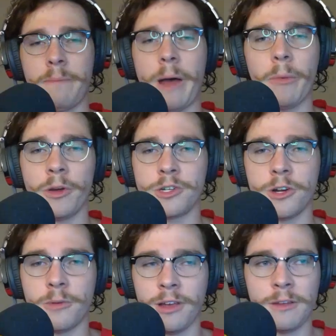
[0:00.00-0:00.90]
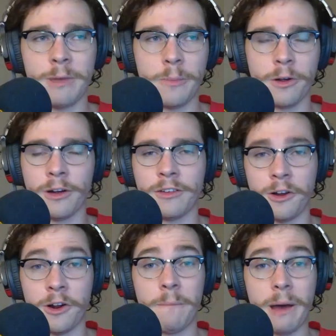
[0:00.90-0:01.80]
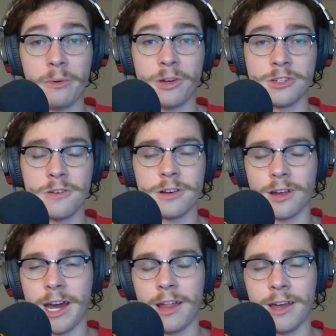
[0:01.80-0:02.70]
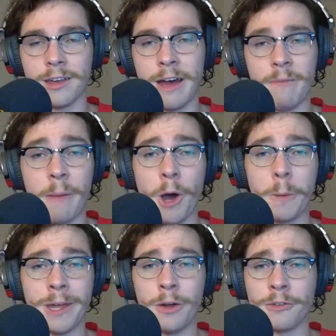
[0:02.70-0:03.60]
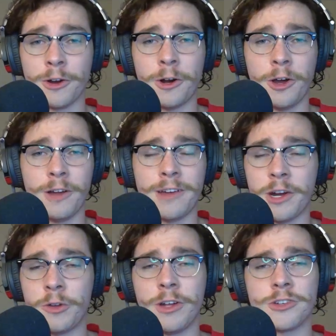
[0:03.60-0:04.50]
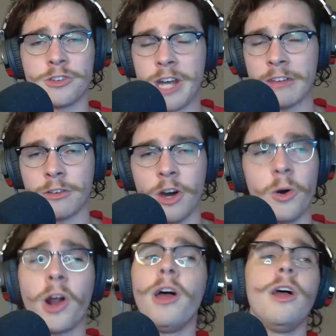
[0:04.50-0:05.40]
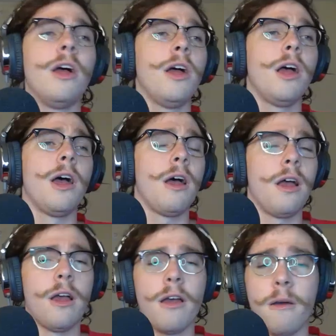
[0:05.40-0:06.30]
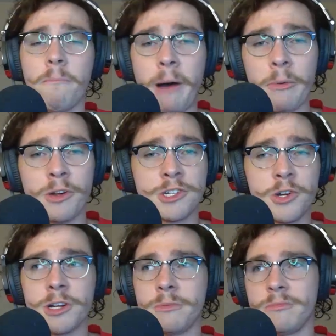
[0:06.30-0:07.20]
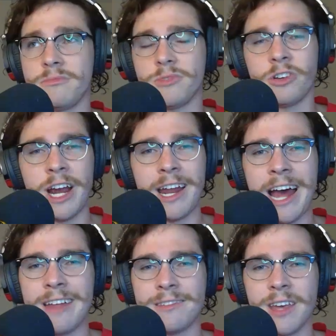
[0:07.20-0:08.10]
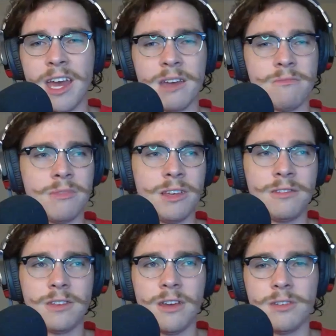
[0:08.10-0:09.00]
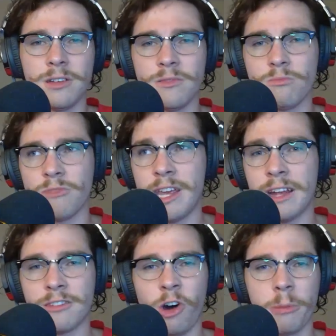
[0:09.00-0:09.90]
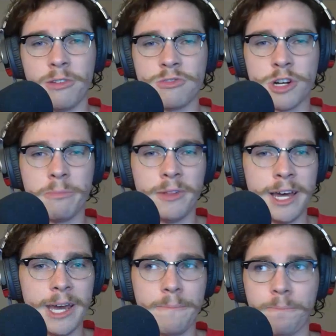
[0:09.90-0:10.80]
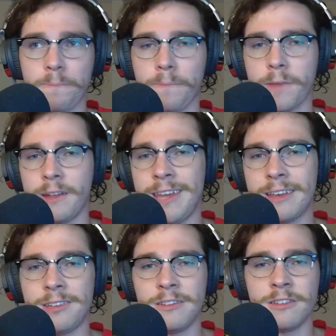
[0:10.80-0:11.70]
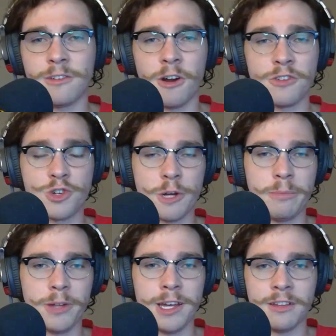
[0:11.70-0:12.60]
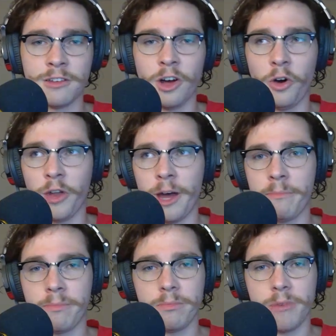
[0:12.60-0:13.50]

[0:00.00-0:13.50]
Bobby Witt Jr., because then people are going to turn on Bobby Witt Jr., kind of like I'm hoping they don't turn on Daniel Lynch or Jackson Kowar. Bobby Witt Jr., granted, I'd say this season he gets called to AAA. Next season starts in AAA, gets called up